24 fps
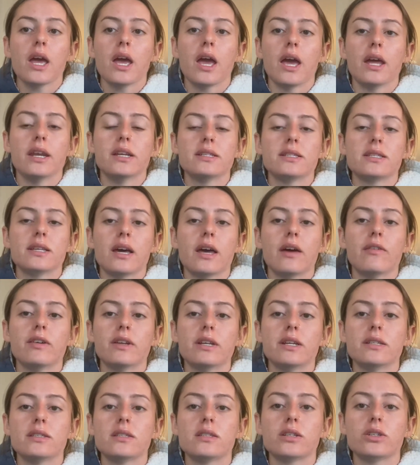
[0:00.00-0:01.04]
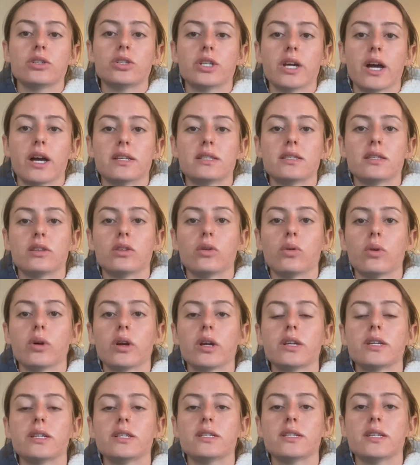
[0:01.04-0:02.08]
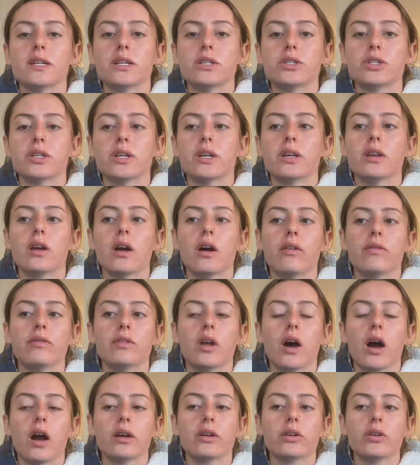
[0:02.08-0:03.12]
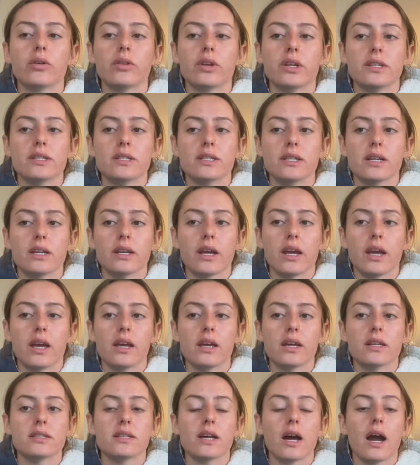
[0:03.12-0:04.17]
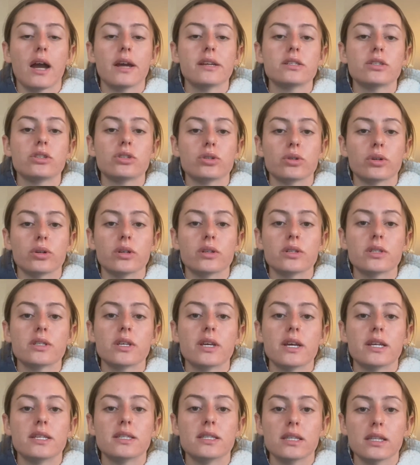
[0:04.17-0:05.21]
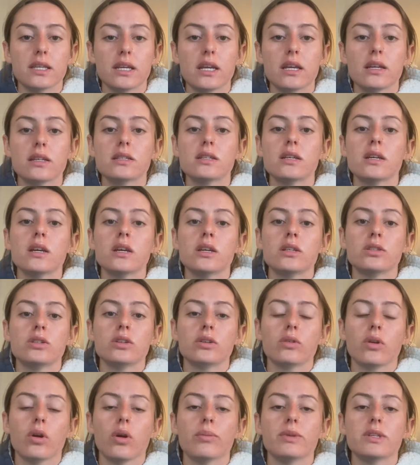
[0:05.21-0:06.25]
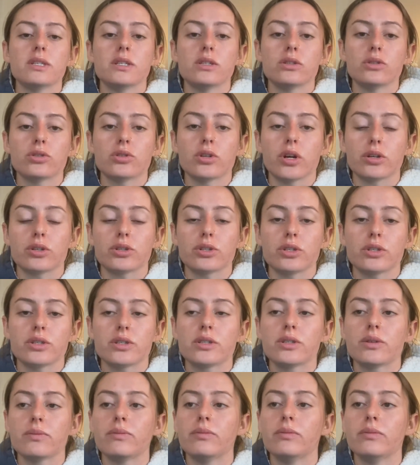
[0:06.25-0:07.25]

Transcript: and his evidence suggests that the organization of non-coding DNA into isotopes is linked to chromatin structures.